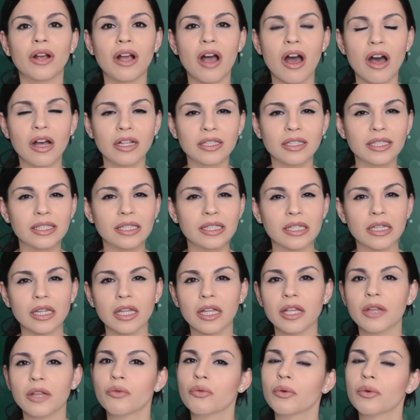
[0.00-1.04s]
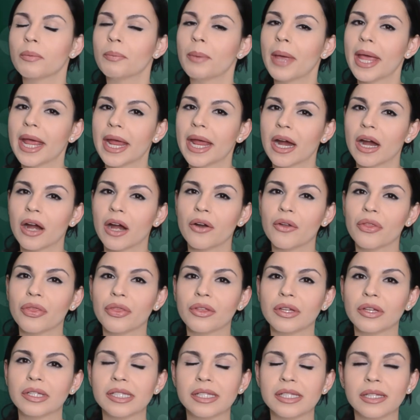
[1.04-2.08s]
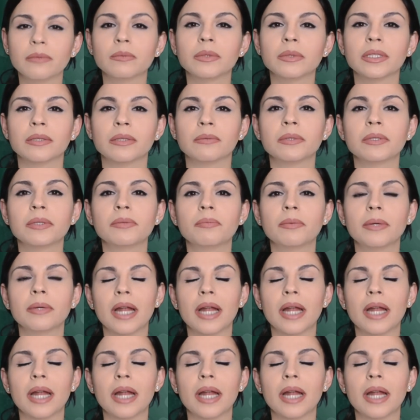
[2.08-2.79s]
constantly repair the symptoms,